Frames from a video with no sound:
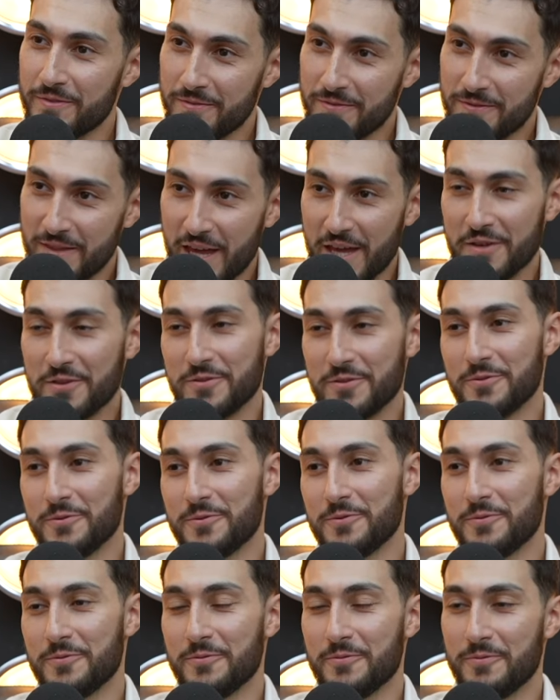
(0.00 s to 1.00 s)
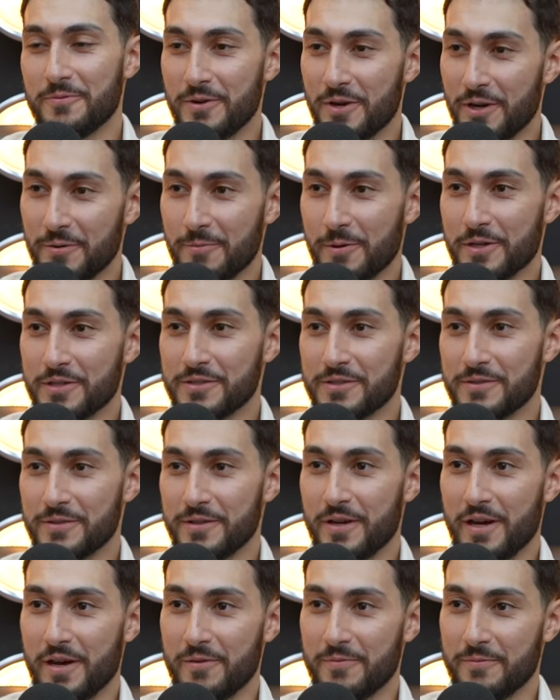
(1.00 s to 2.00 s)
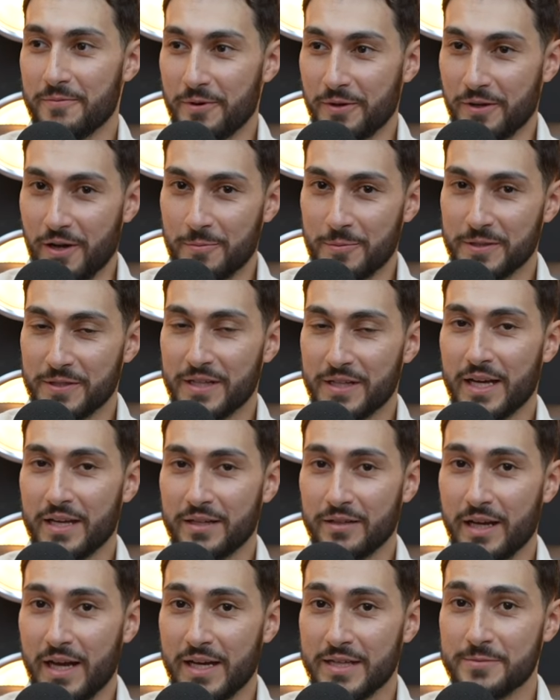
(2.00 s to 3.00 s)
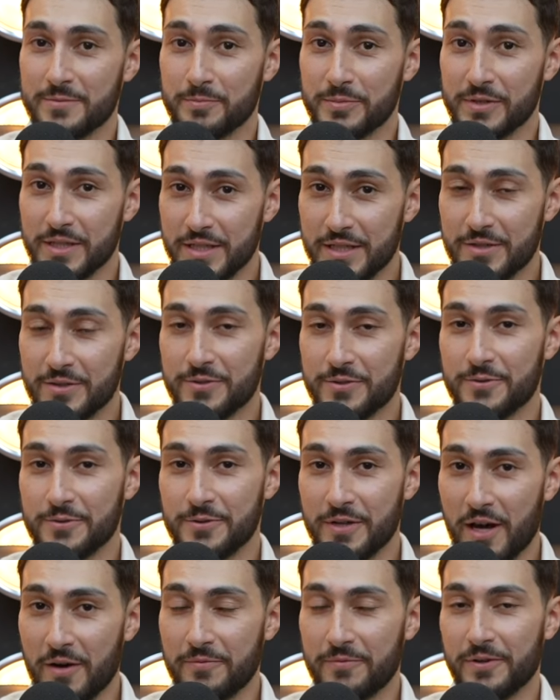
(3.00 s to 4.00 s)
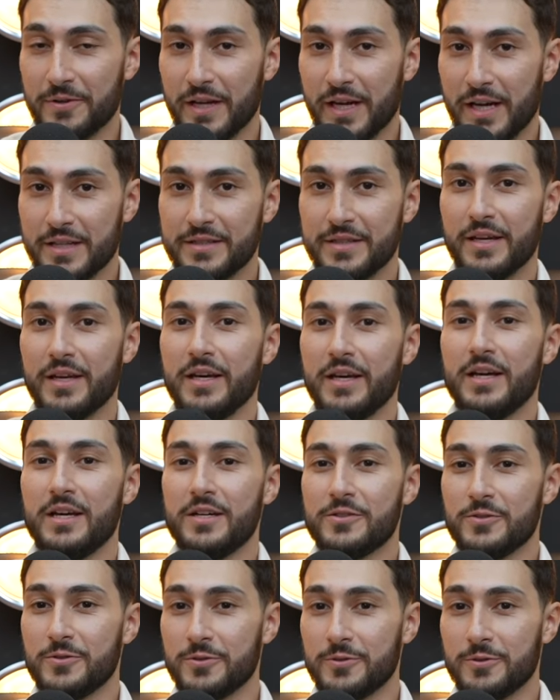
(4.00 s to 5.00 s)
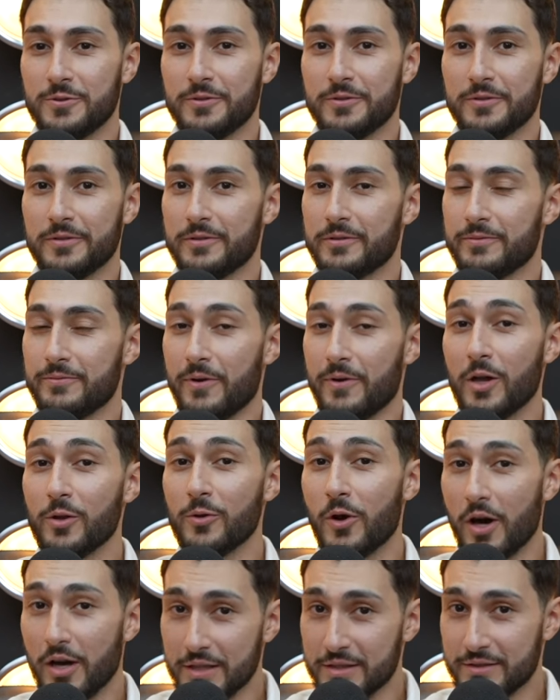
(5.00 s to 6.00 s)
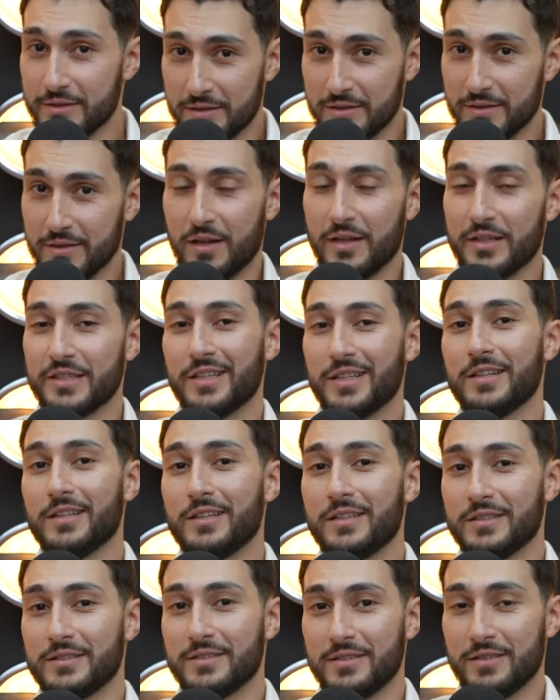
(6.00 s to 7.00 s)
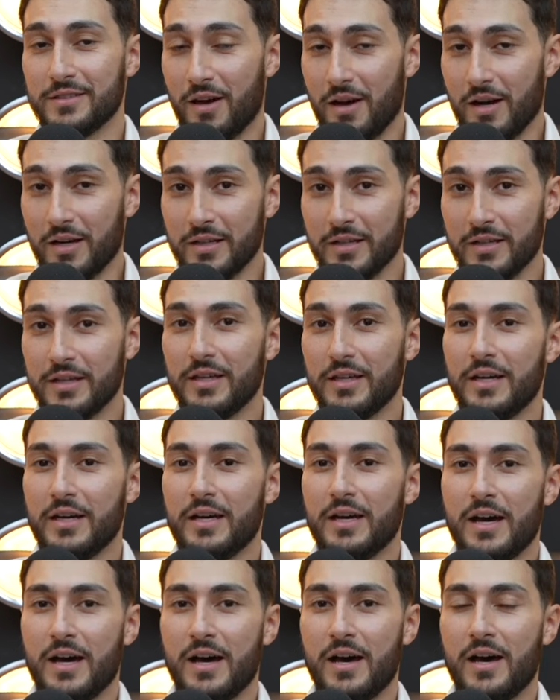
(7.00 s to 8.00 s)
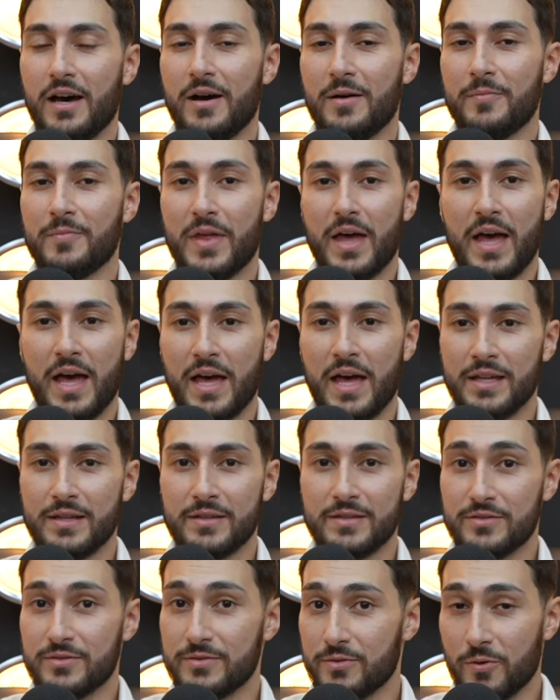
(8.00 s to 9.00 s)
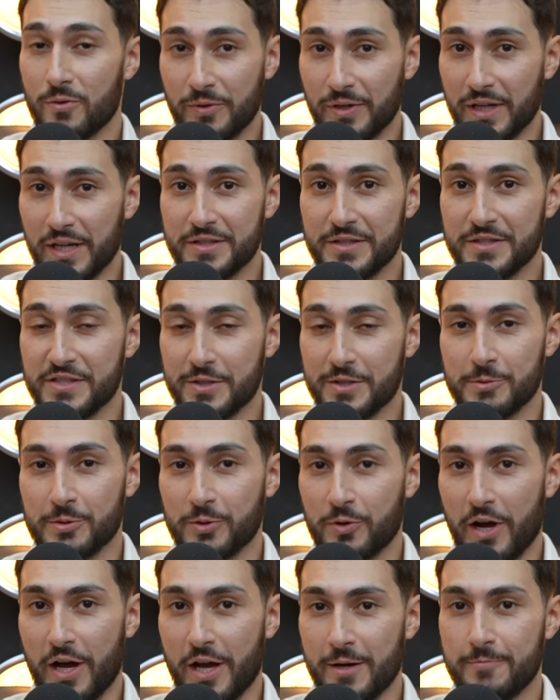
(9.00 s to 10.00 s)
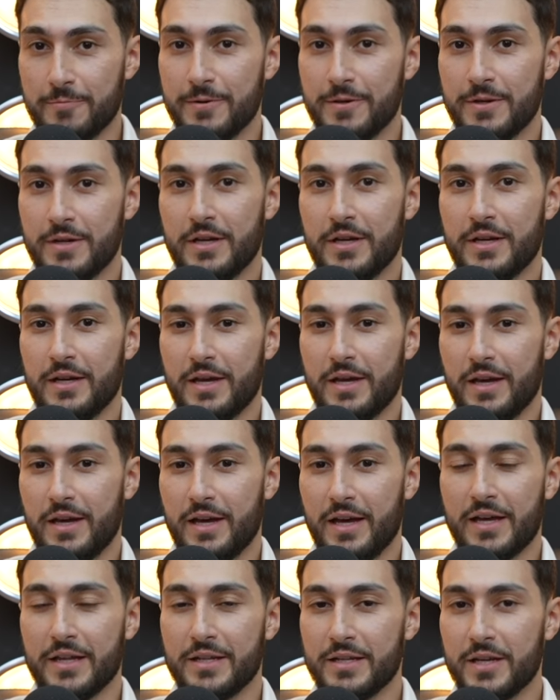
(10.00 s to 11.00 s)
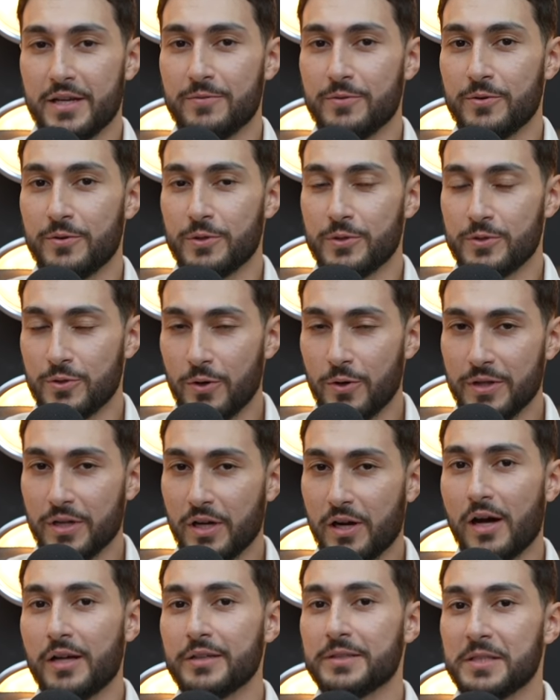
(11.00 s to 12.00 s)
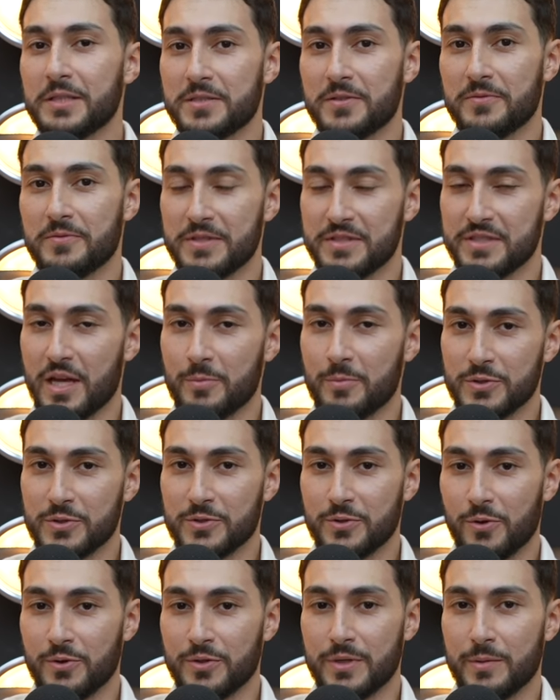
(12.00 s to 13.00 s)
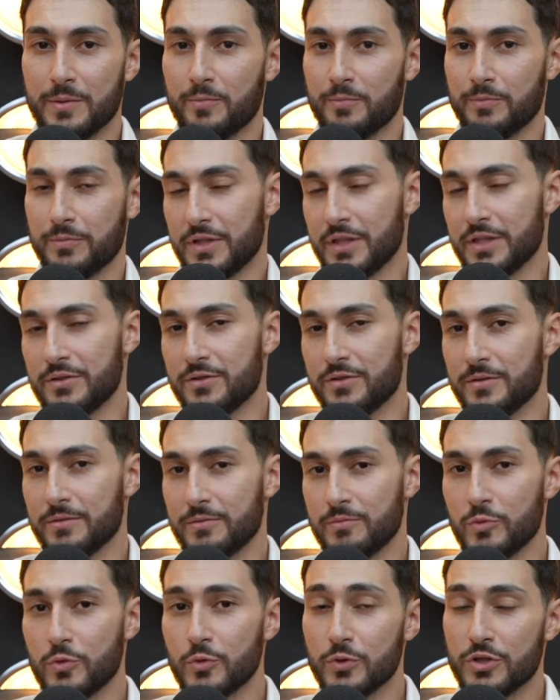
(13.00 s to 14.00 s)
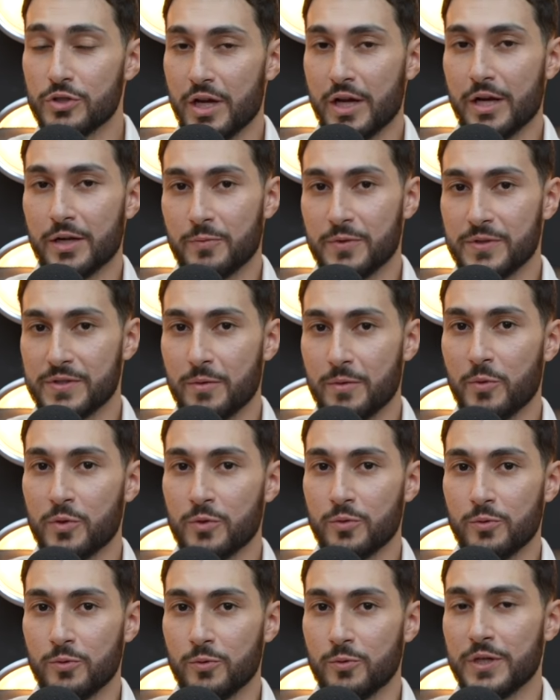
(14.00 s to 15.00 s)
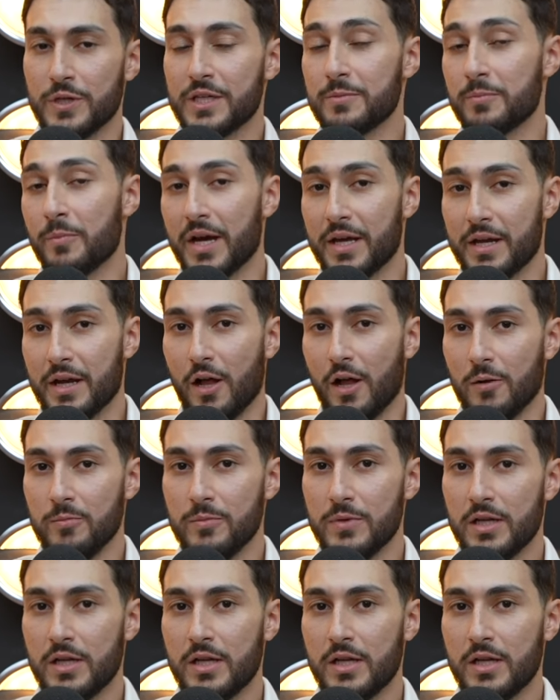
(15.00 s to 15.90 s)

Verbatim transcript: thank you very much uh, for coming today, and guys, please do not forget to follow us on Yalla Let's Talk, um, and don't forget to subscribe. And if you enjoyed the contents of this episode, please do share it with someone who it might help.